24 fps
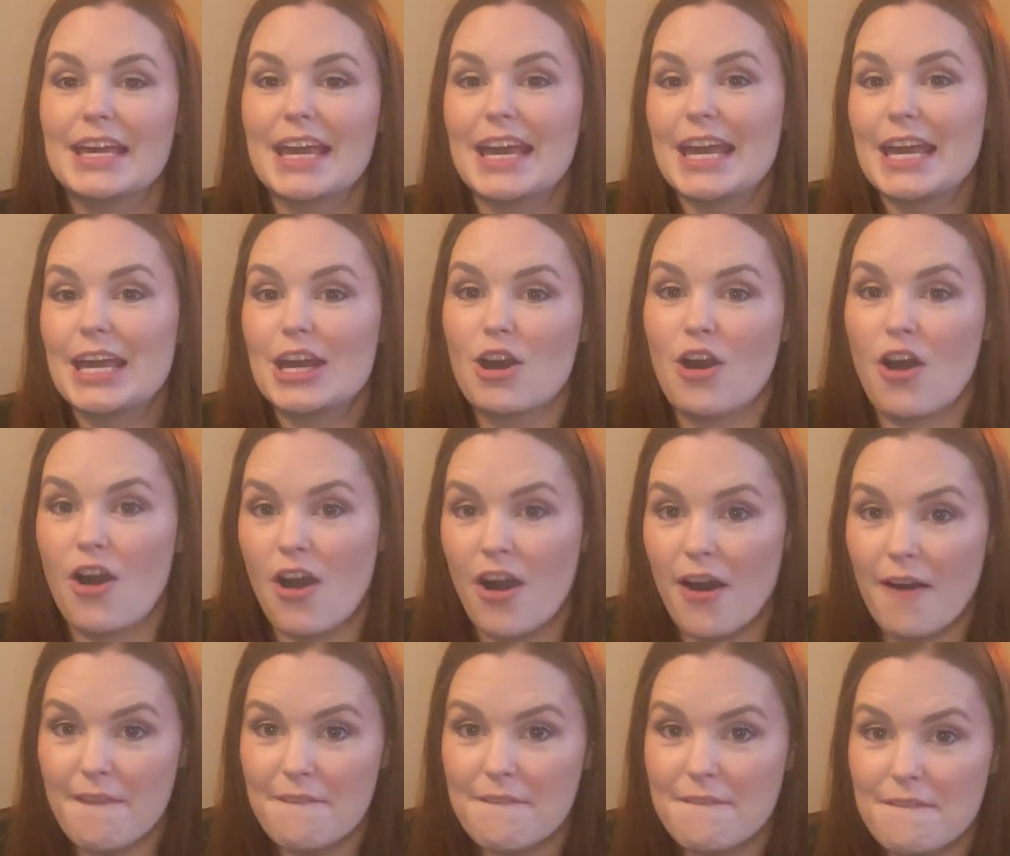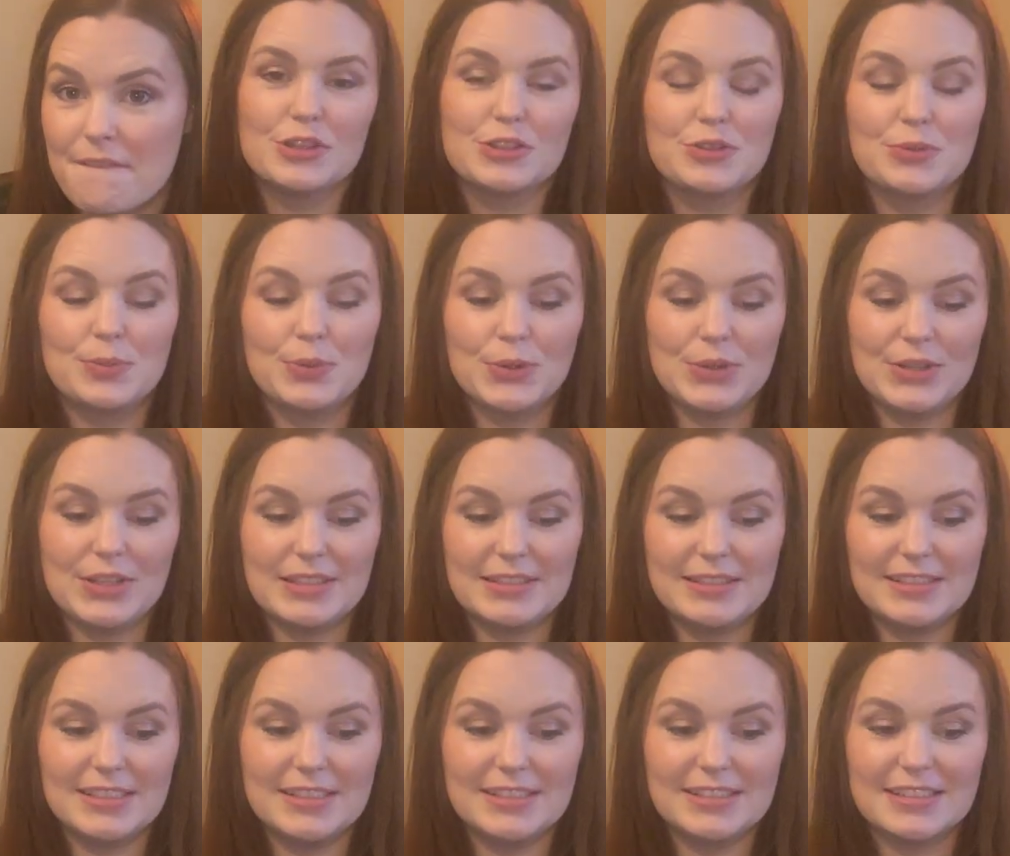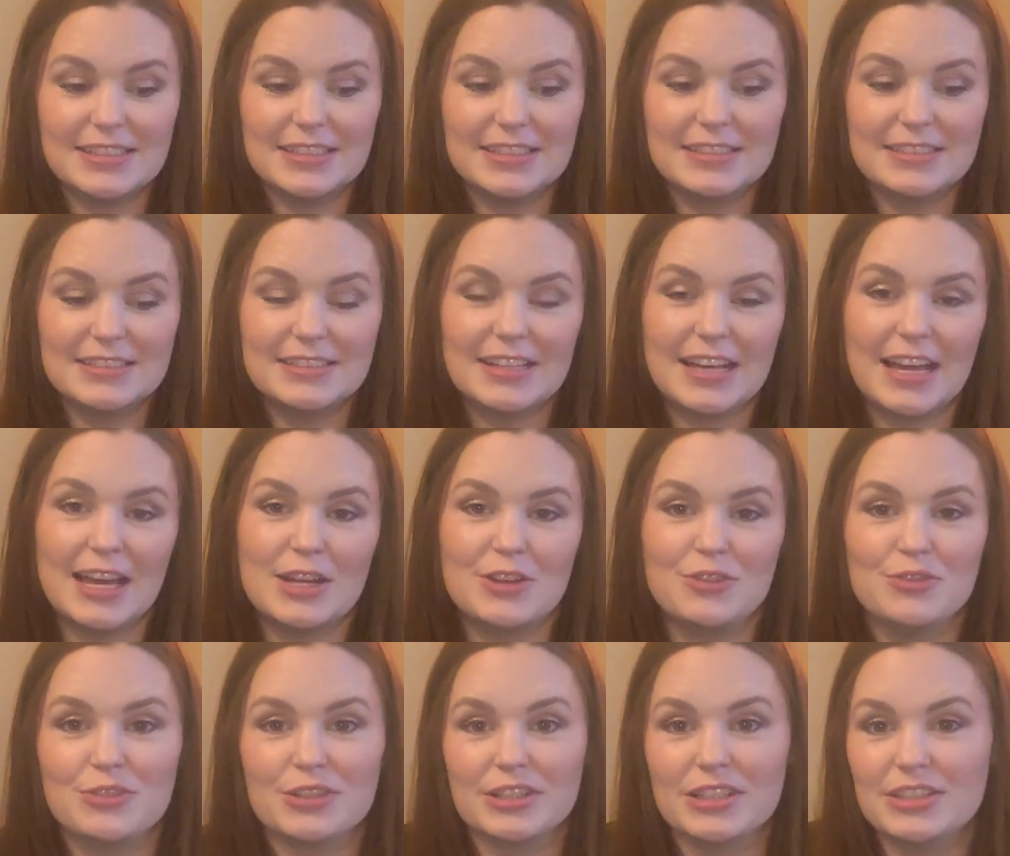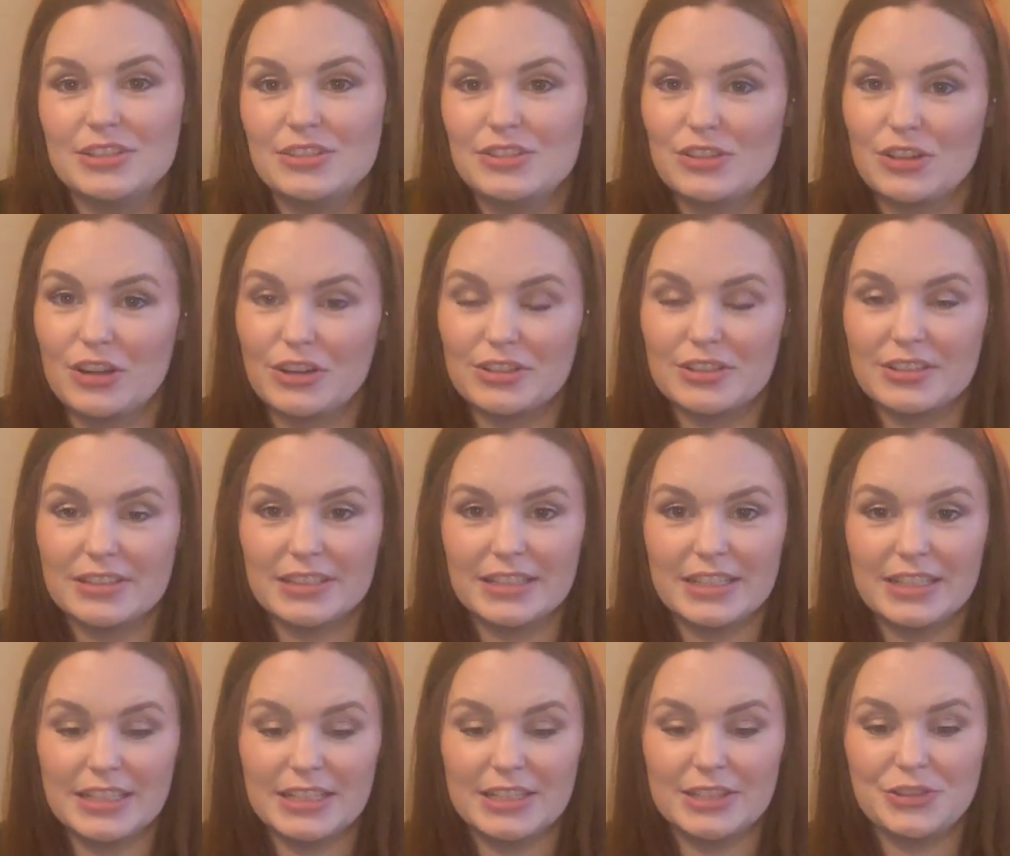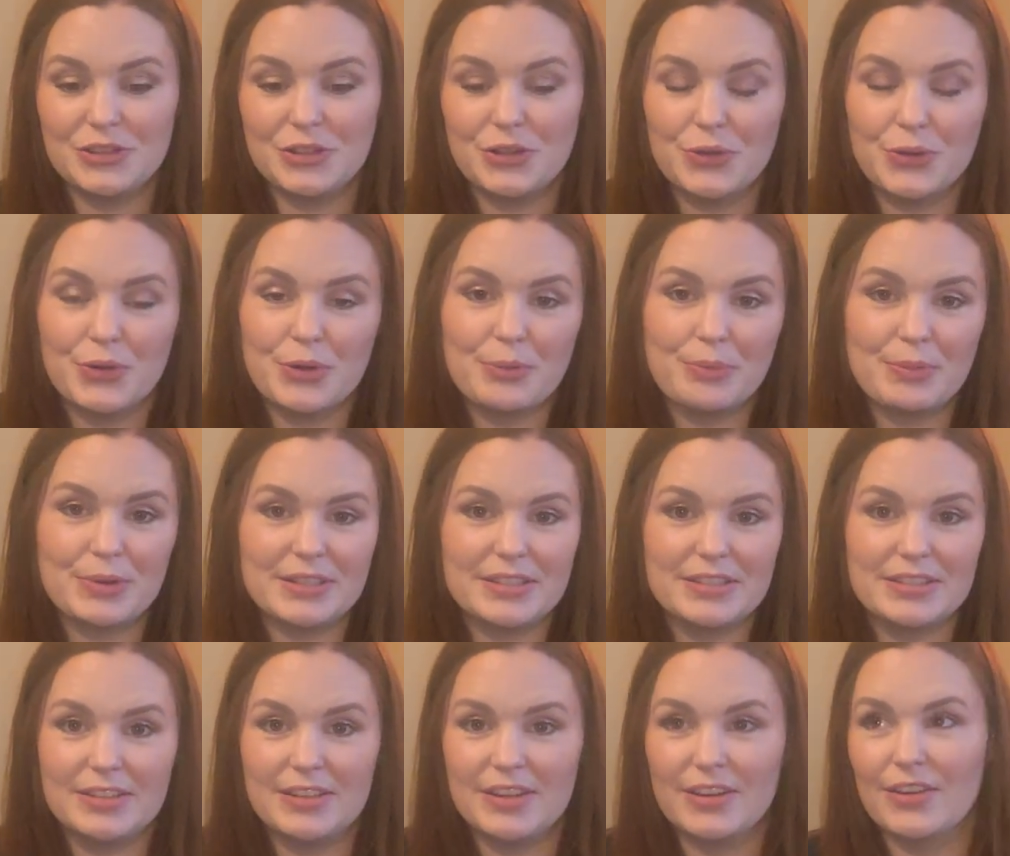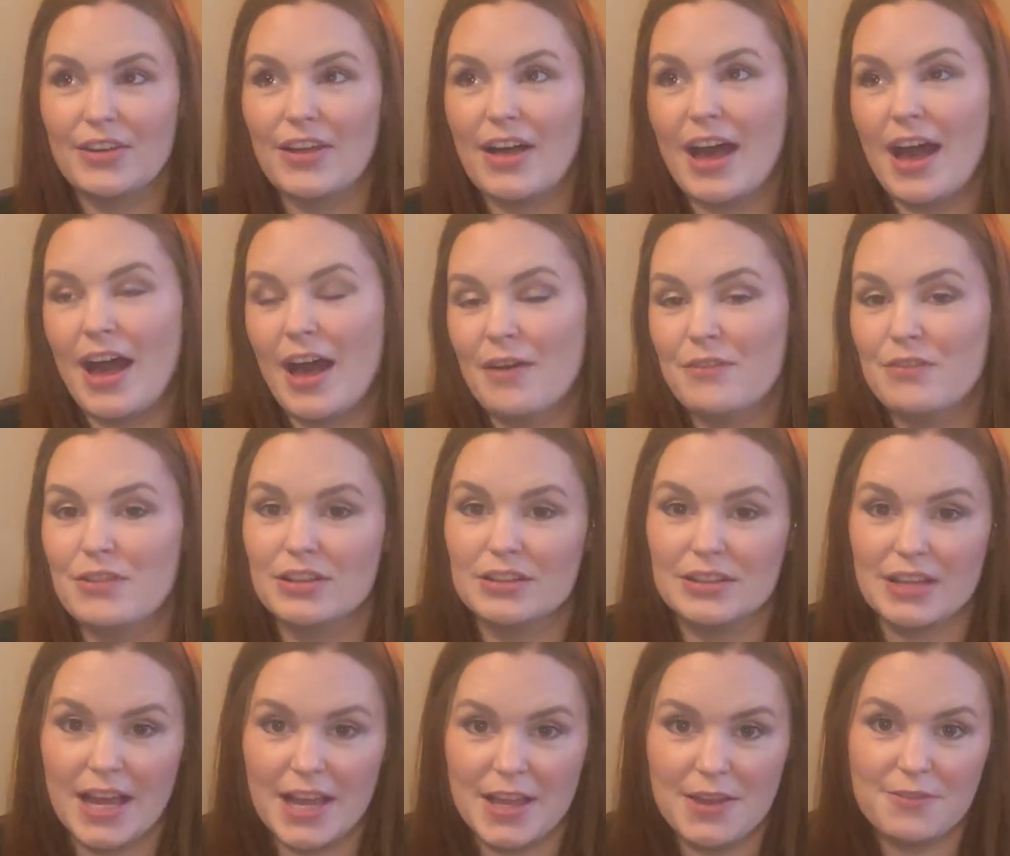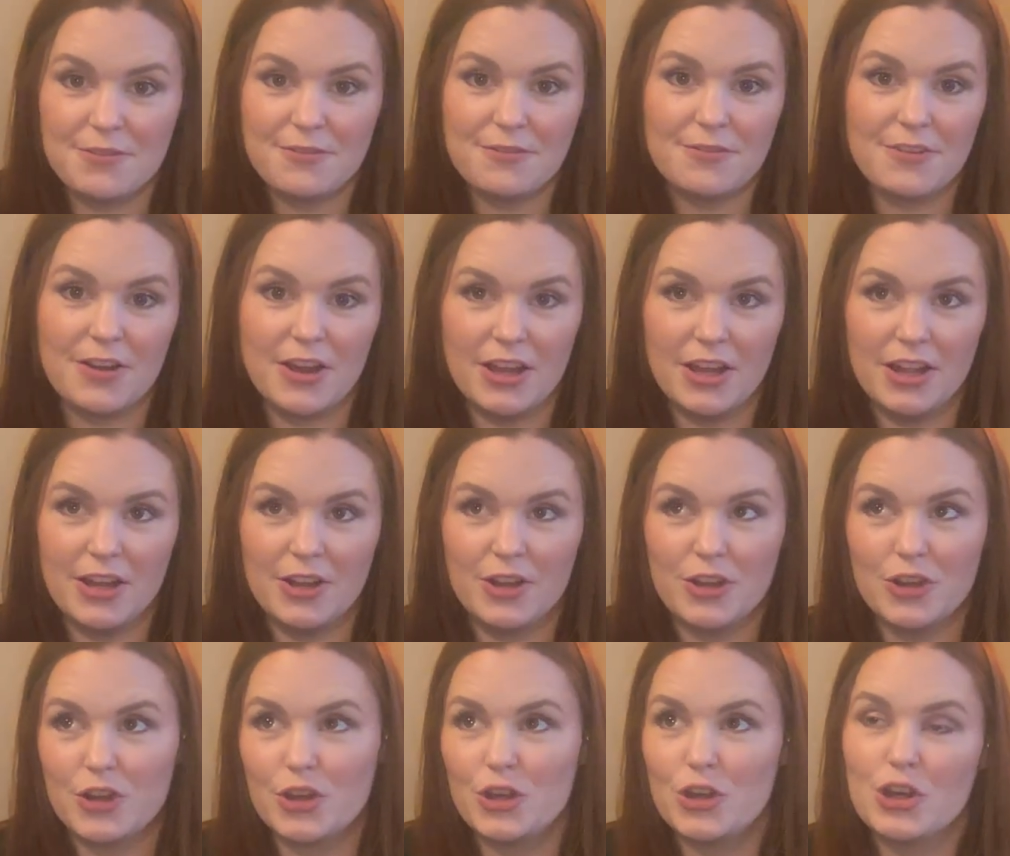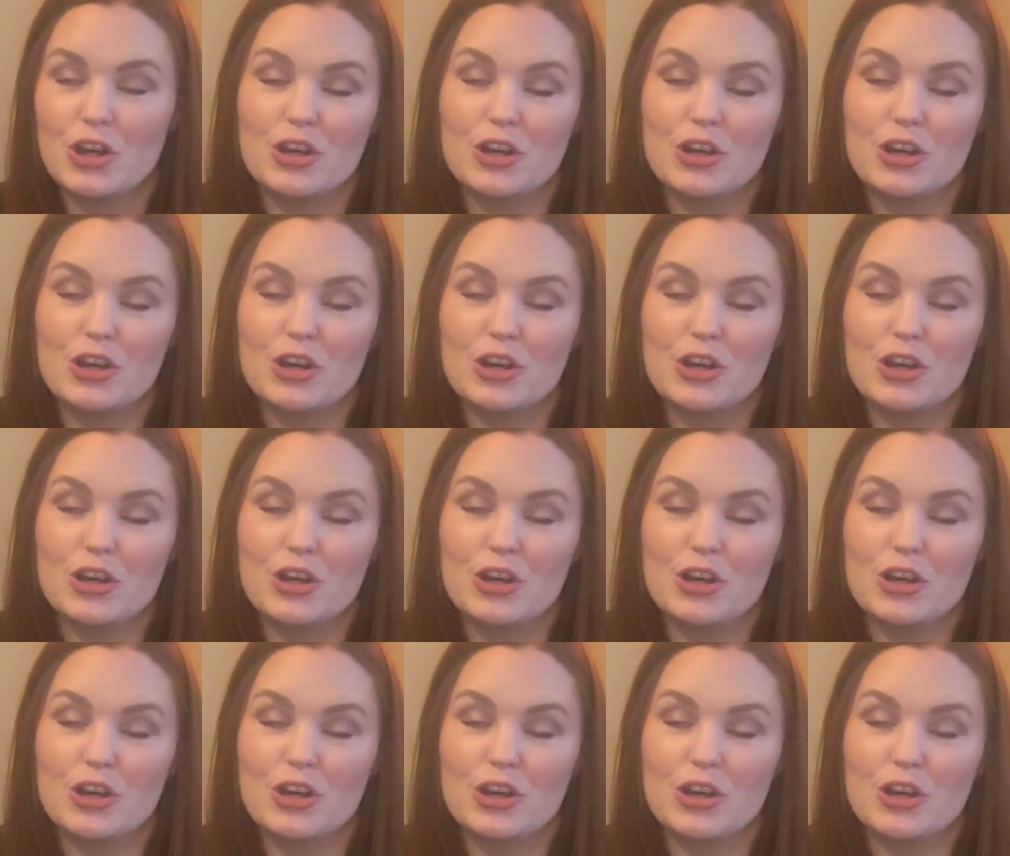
kick off the spooky seasons and really start to lean into it, but still have the light, fun,